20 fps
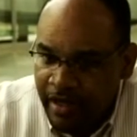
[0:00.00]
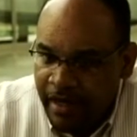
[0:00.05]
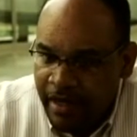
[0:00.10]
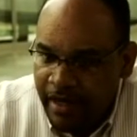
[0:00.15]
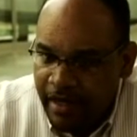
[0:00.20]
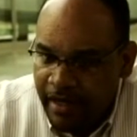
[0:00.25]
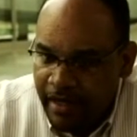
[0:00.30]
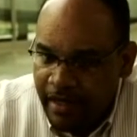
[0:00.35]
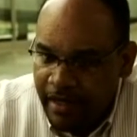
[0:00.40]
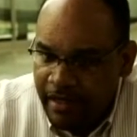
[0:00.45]

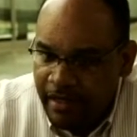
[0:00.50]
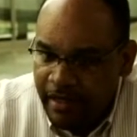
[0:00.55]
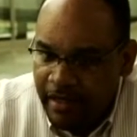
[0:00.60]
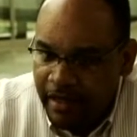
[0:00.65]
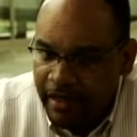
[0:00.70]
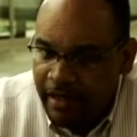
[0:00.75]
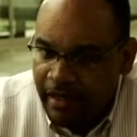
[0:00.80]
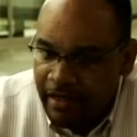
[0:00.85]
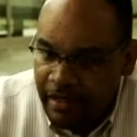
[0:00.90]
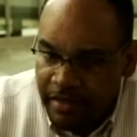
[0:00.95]

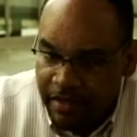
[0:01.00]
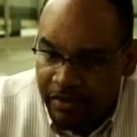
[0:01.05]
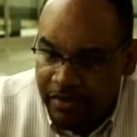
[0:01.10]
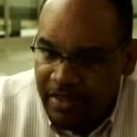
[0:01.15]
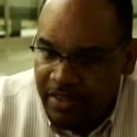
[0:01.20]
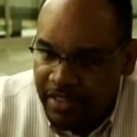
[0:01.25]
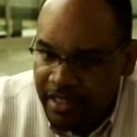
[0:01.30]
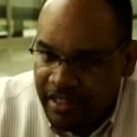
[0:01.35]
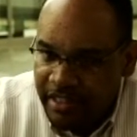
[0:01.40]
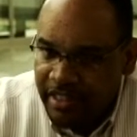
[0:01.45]
era, it
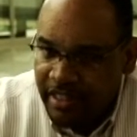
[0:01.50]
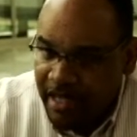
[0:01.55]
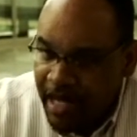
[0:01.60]
was just an